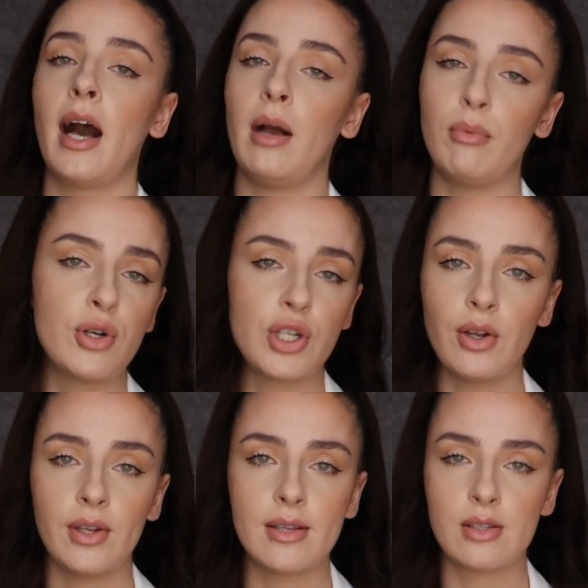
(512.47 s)
I will show
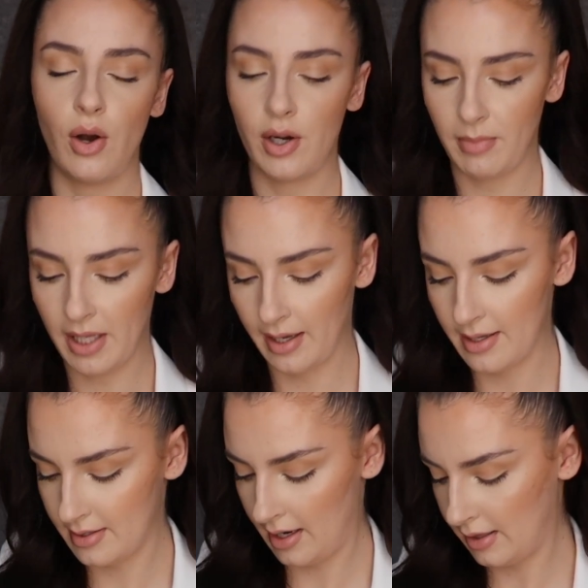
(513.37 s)
you this on
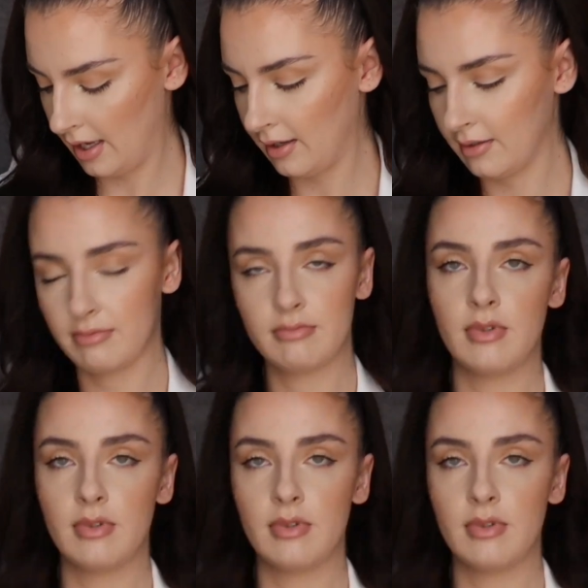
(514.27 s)
because I think